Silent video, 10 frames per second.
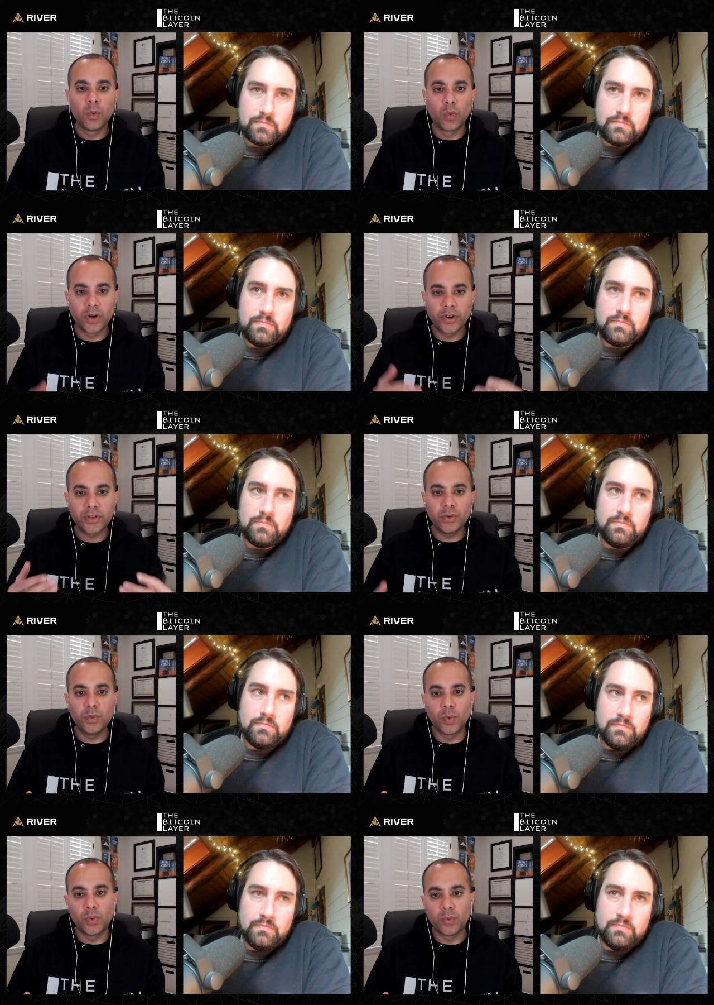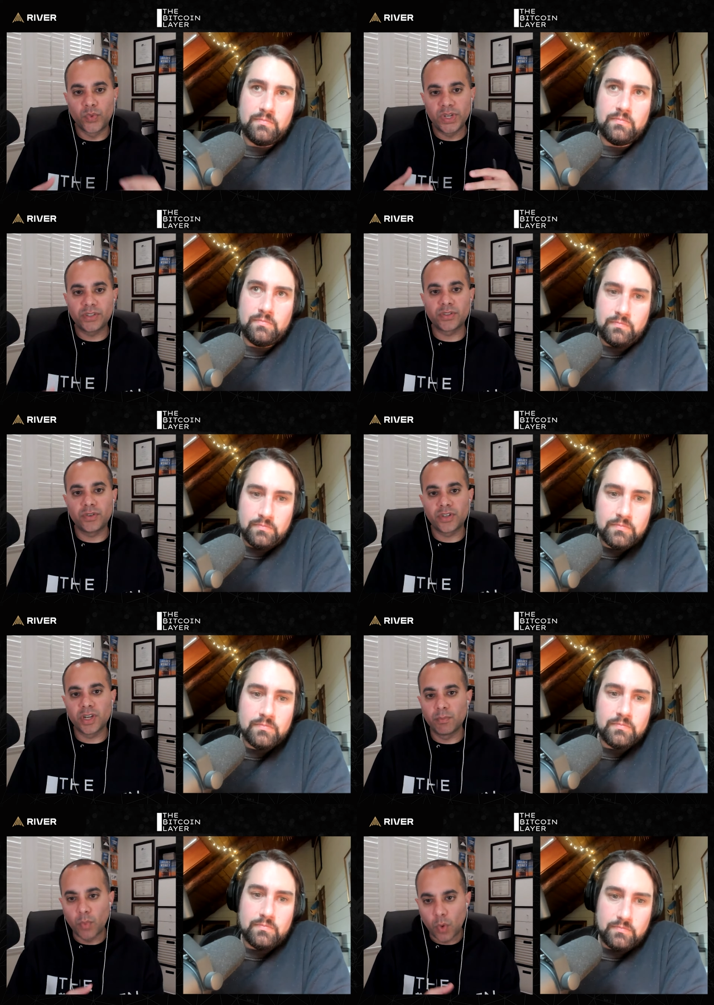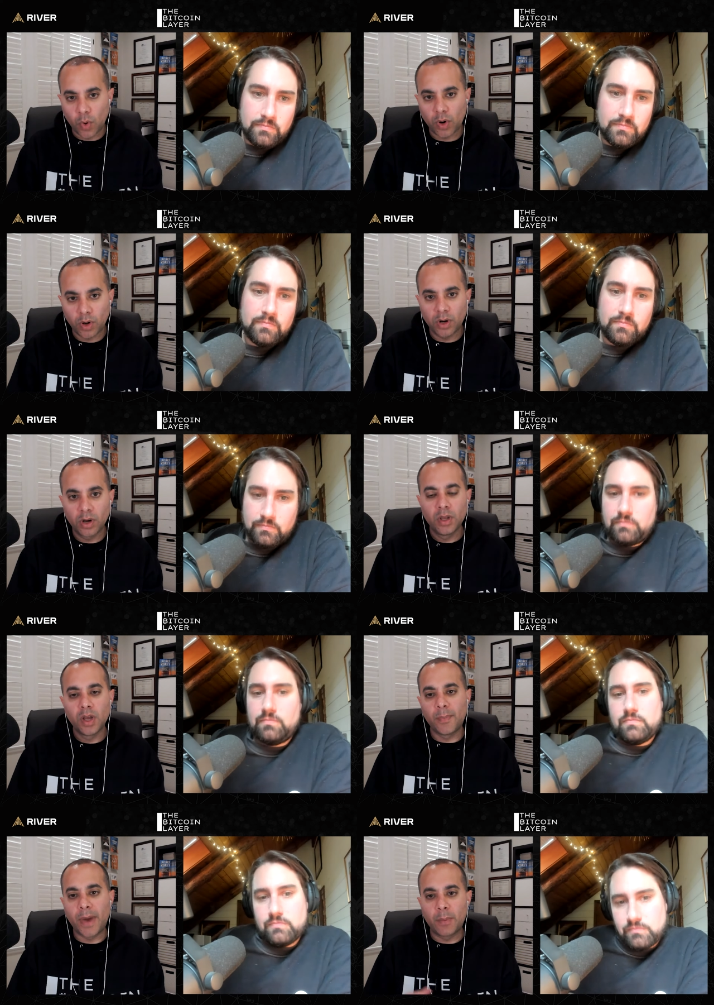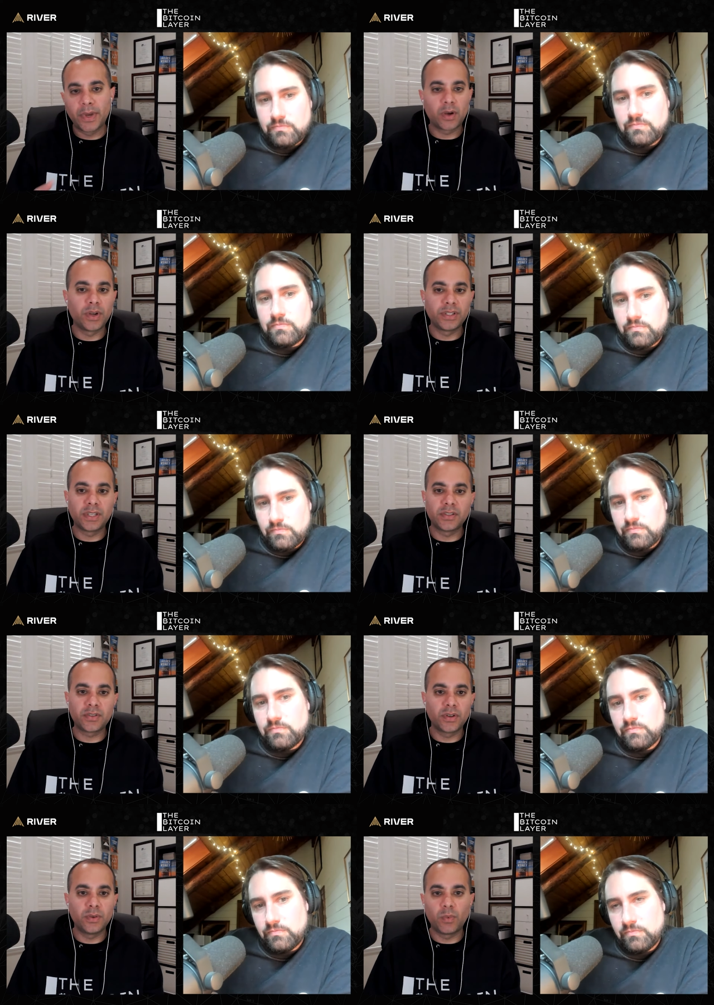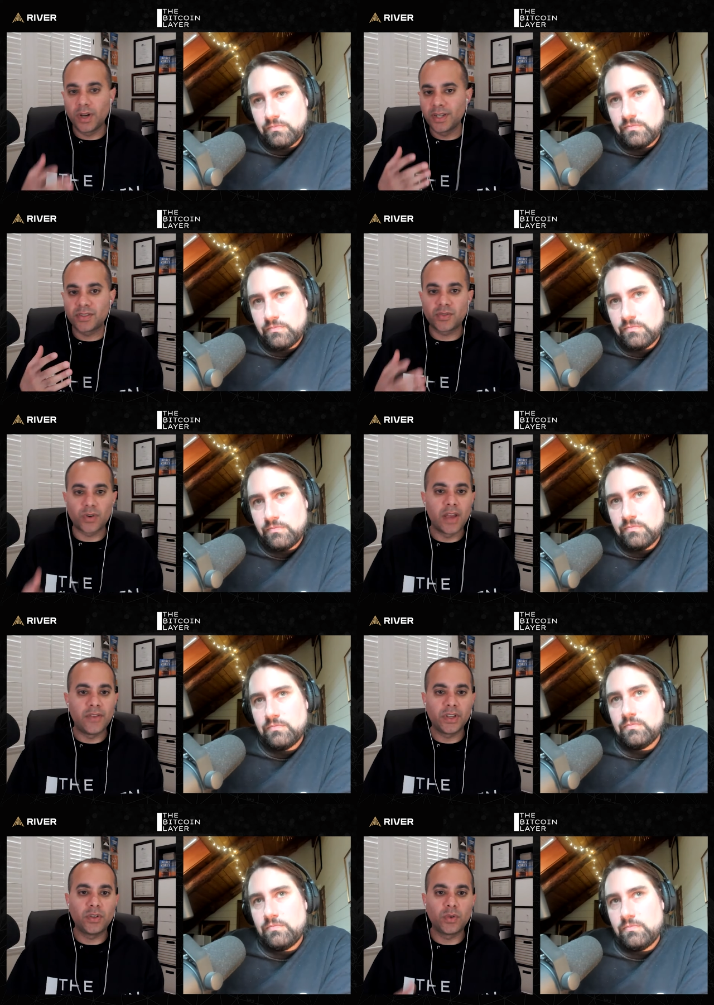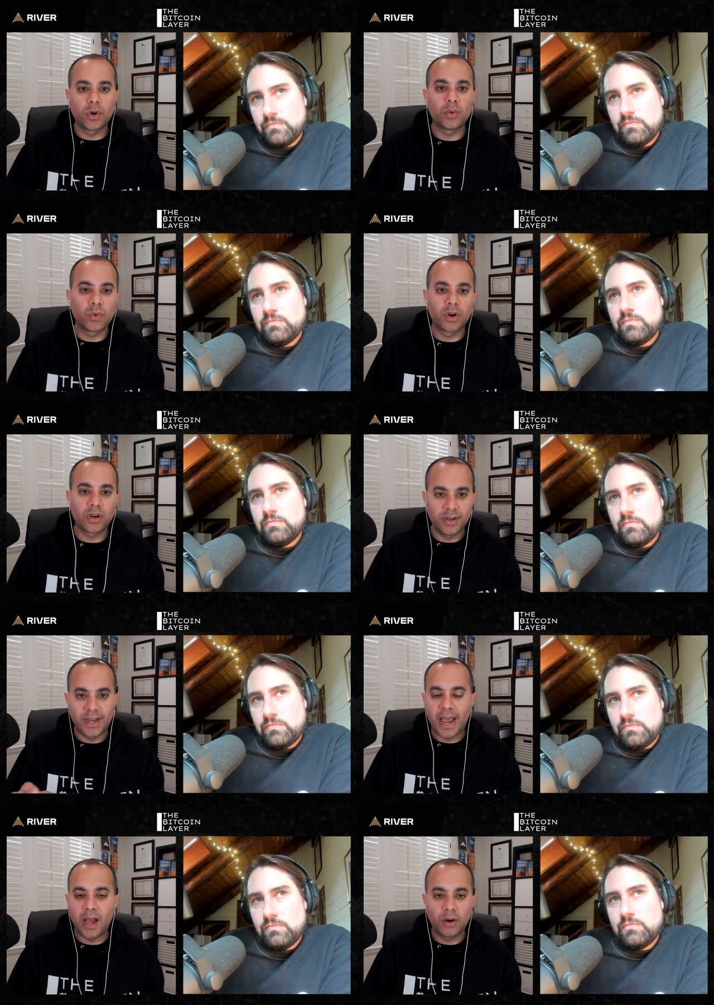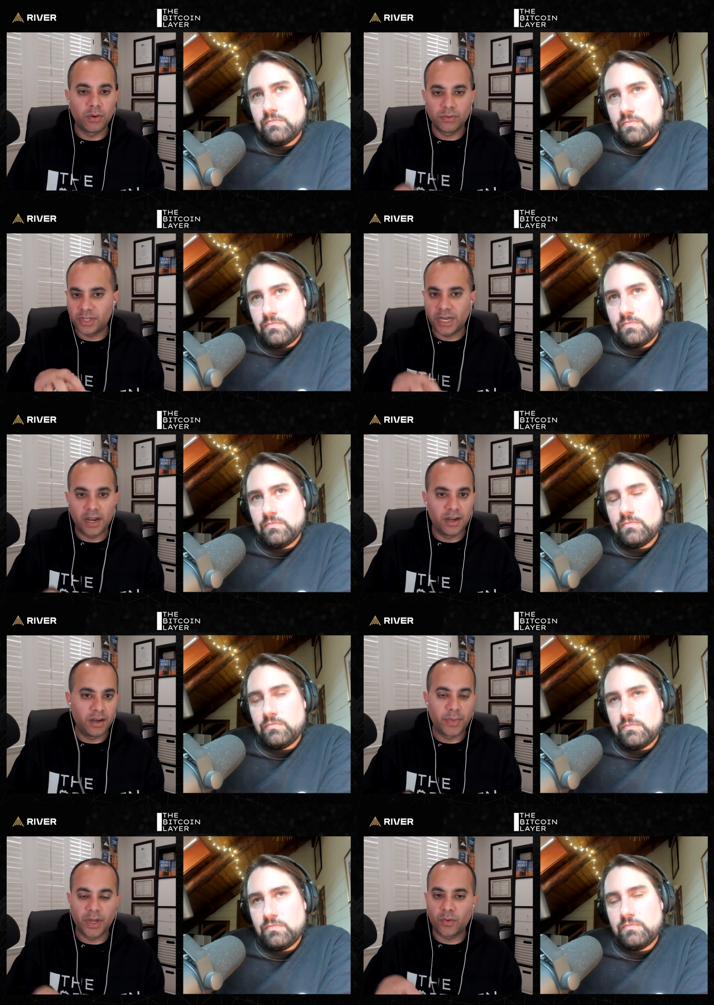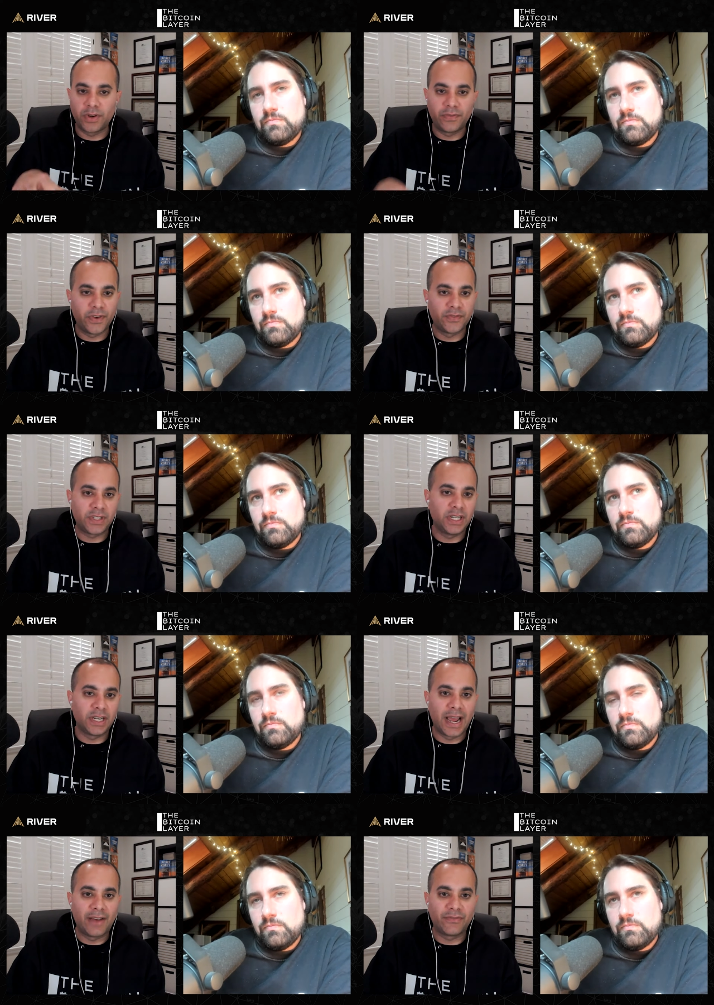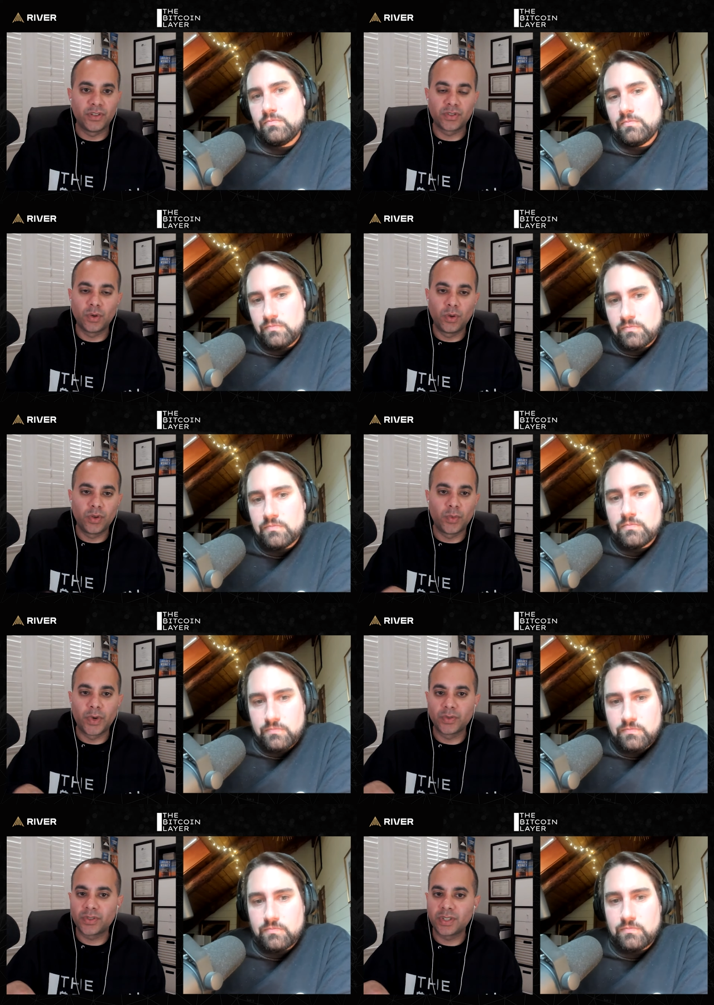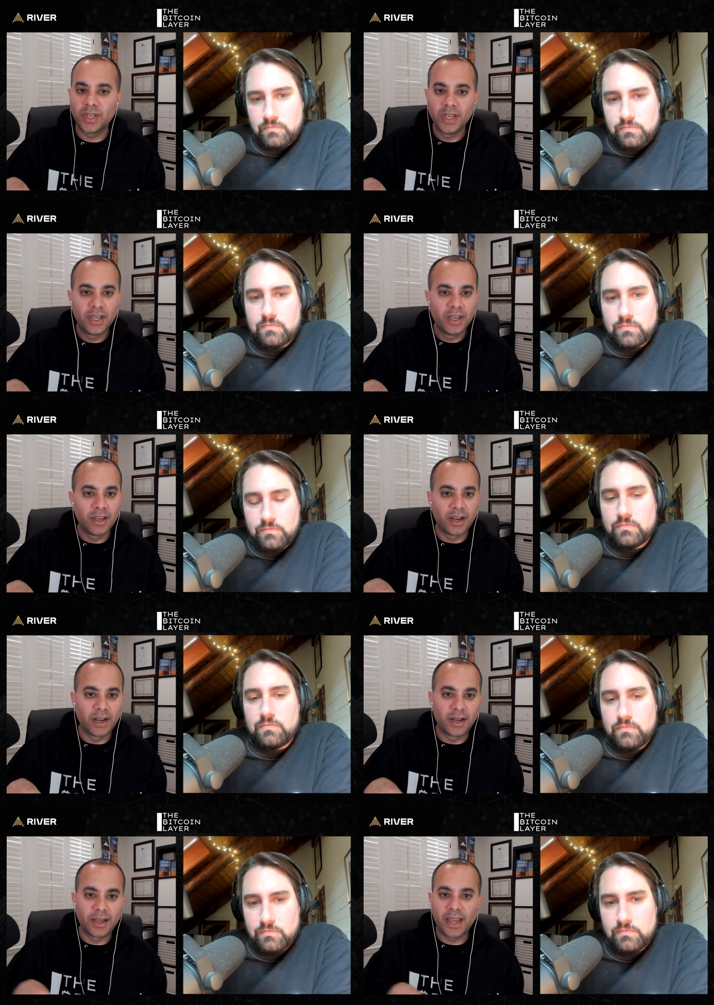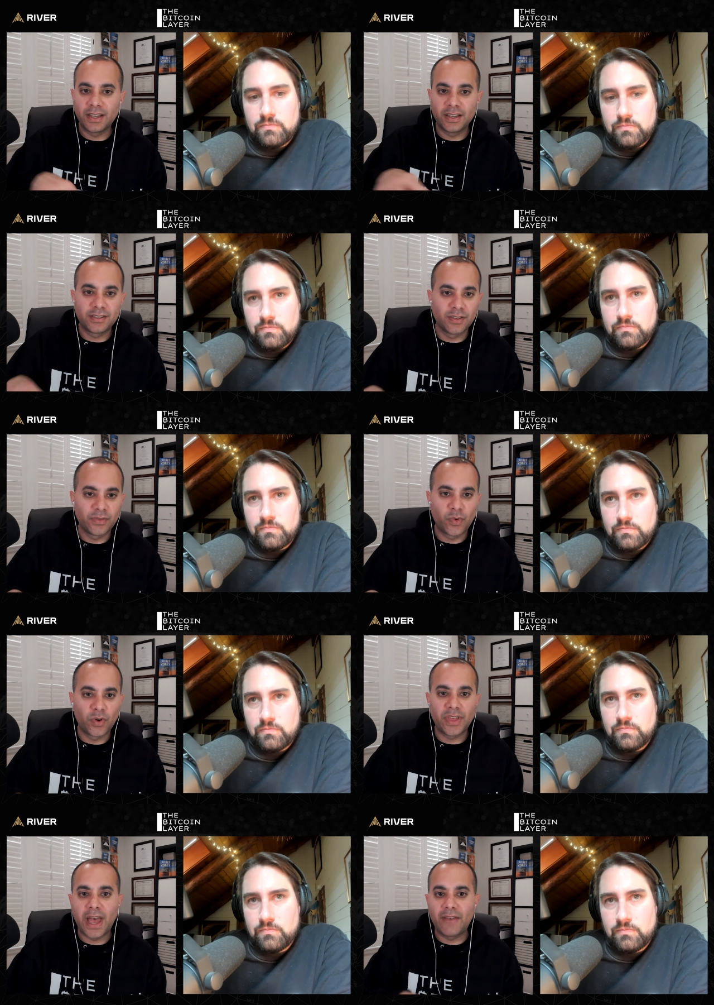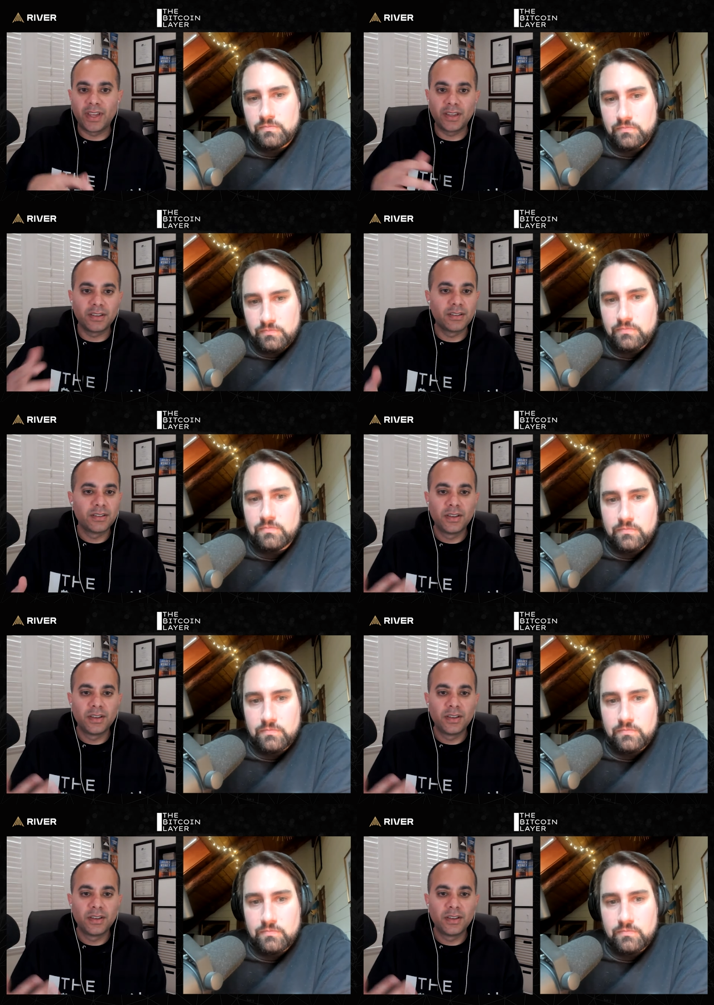Speaker 1: What are you researching more hmm. about Bitcoin's history? What is driving your work now, standing Bitcoin 15 and a half years old almost, hmm. uh, heading into the fourth halving?